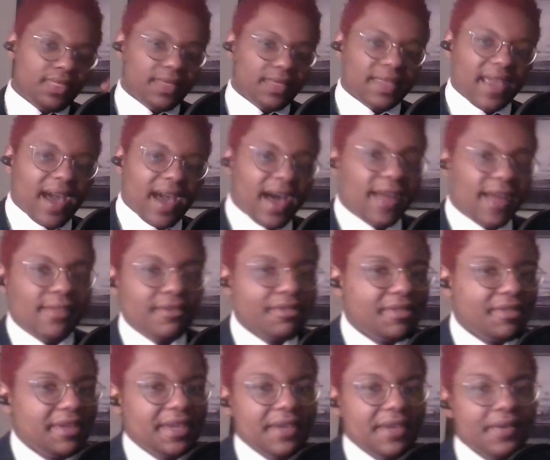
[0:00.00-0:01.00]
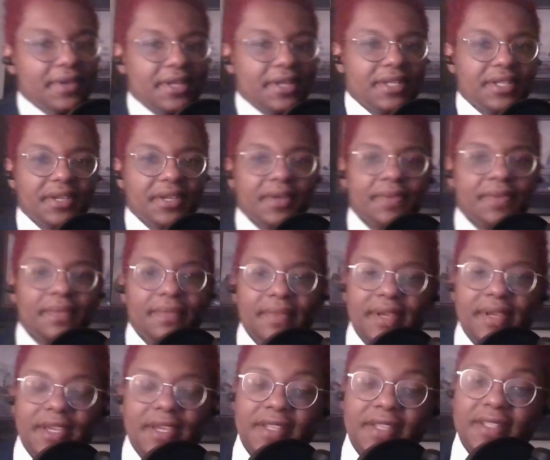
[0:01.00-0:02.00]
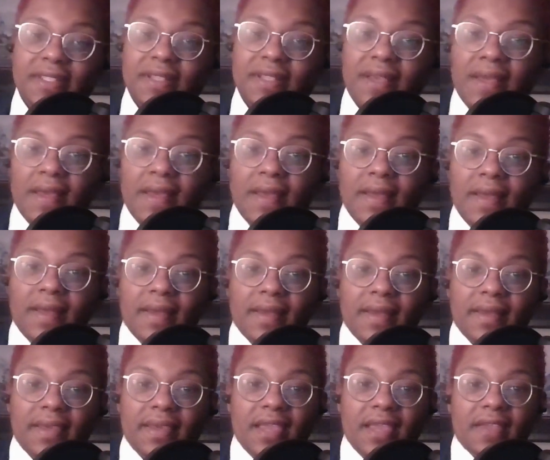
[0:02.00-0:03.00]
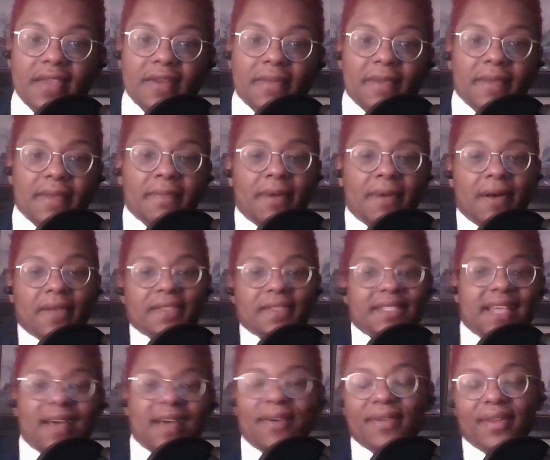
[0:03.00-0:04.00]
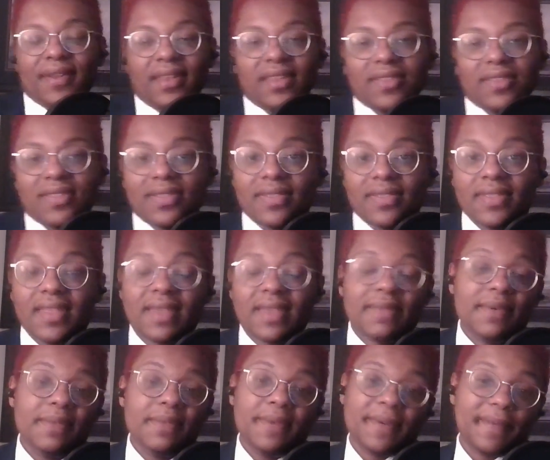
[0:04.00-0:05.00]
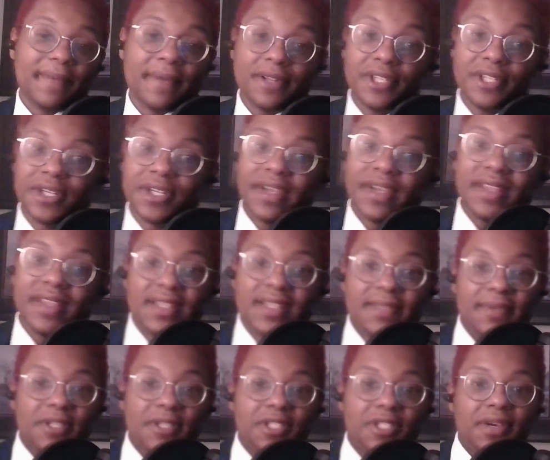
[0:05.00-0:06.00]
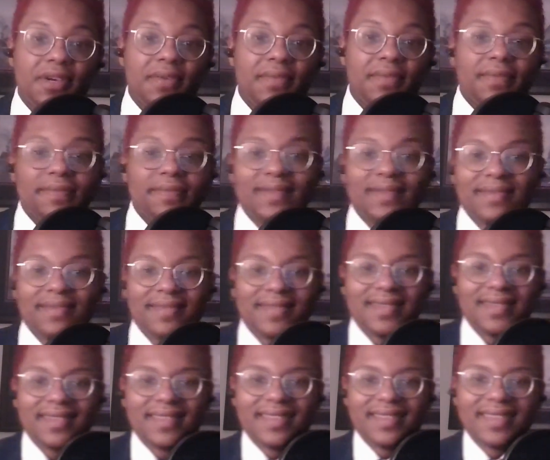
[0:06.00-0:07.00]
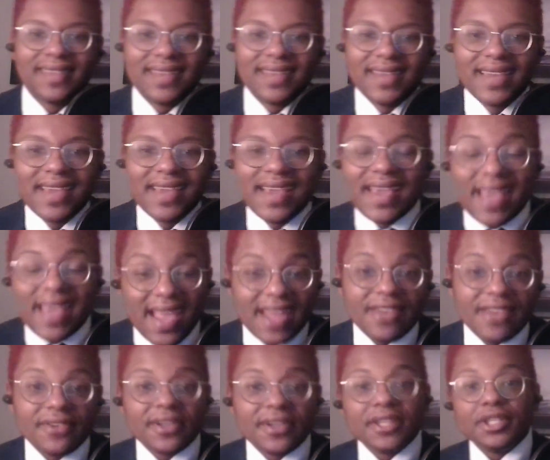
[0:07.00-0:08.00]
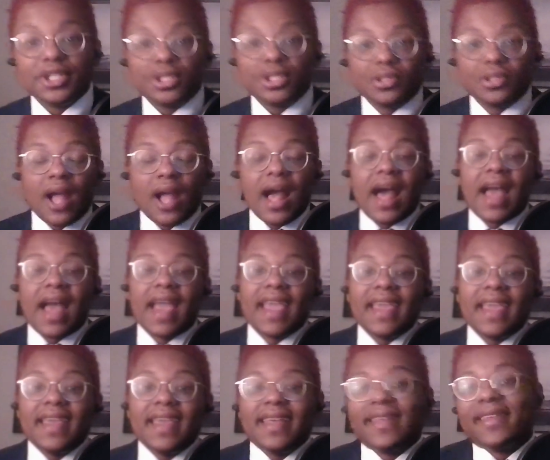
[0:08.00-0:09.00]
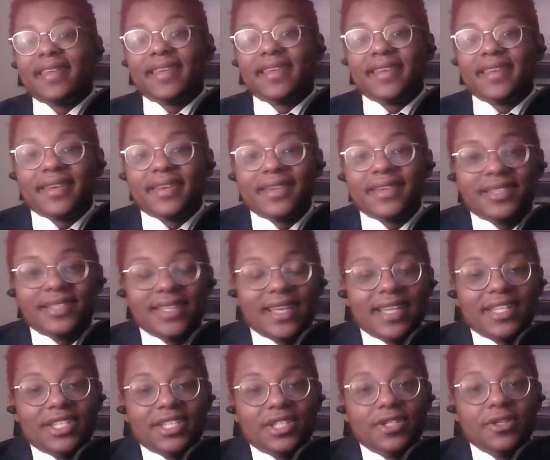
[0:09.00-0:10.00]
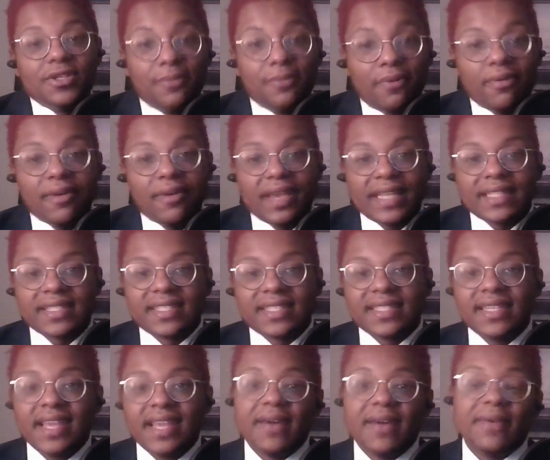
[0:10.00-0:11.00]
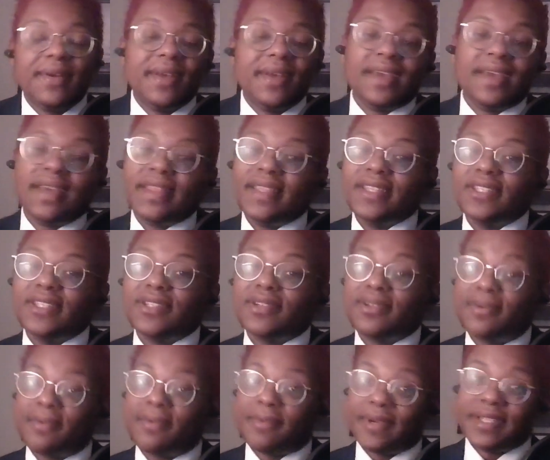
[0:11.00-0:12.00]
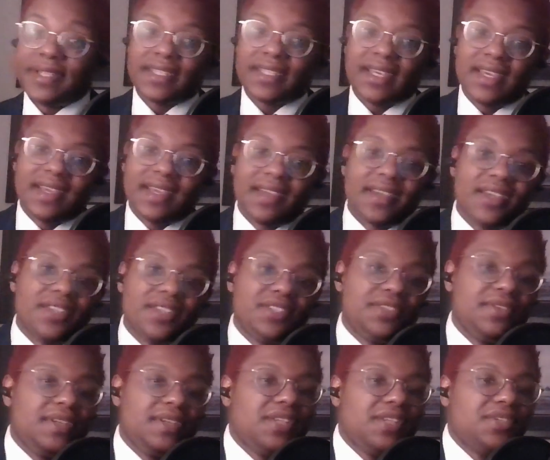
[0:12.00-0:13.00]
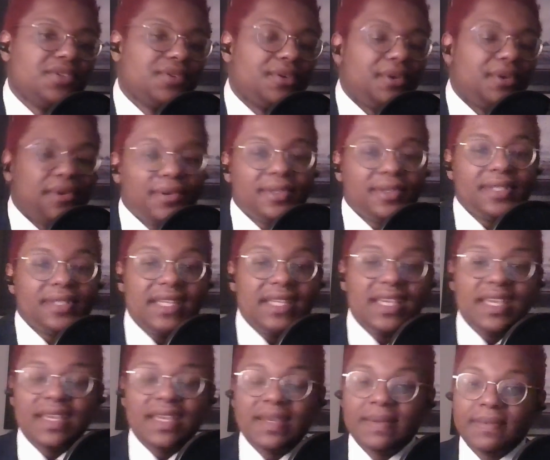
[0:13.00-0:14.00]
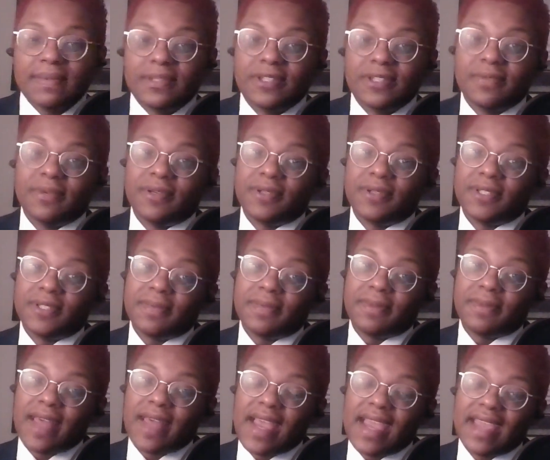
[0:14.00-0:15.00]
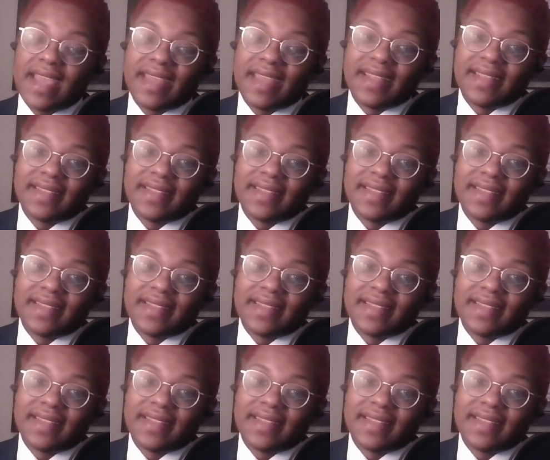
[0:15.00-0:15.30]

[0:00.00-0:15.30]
The other thing you can do is get your big balls out, like me, Big Ball Jerry. That's my show. And you can try to get 2 points. Now, this is a little risky because you need your whole team to produce a play